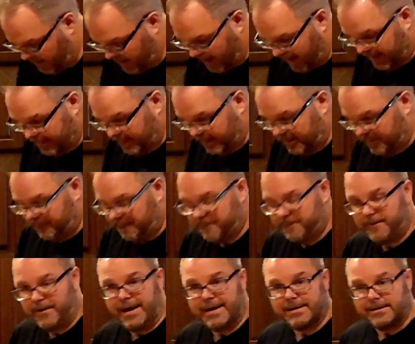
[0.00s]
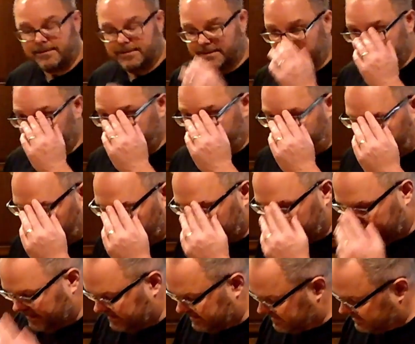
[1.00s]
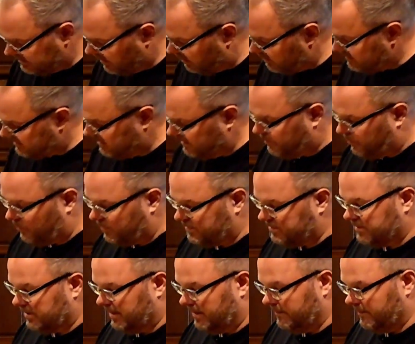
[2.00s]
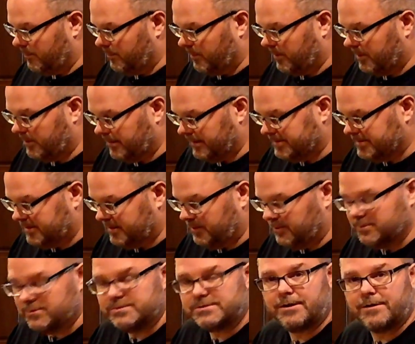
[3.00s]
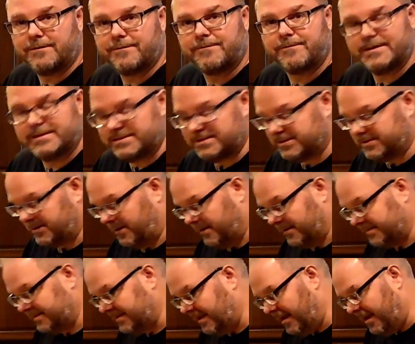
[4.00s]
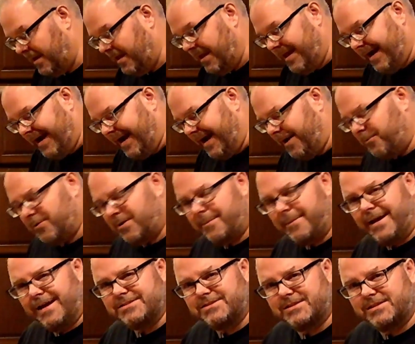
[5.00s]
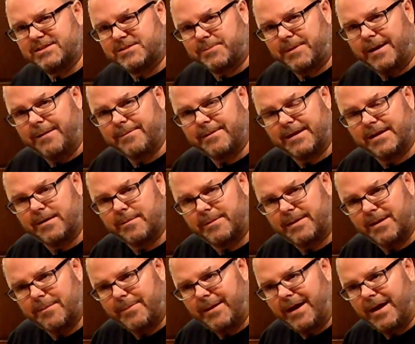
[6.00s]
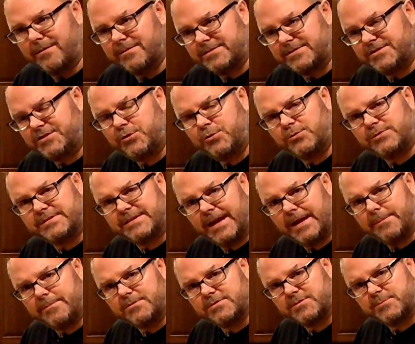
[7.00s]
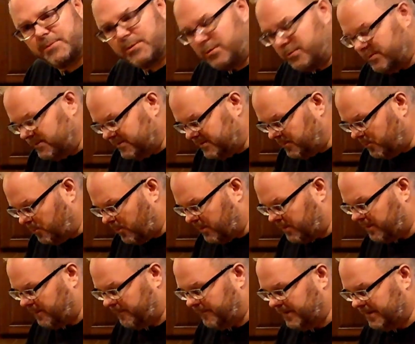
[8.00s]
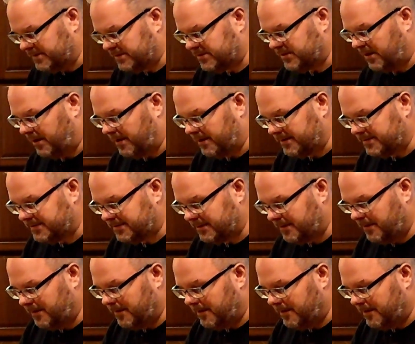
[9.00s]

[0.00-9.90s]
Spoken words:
And then finally, for the salty portion of it, we're going to use our fish sauce. I would imagine it's probably going to be about 2 tablespoons worth of fish sauce.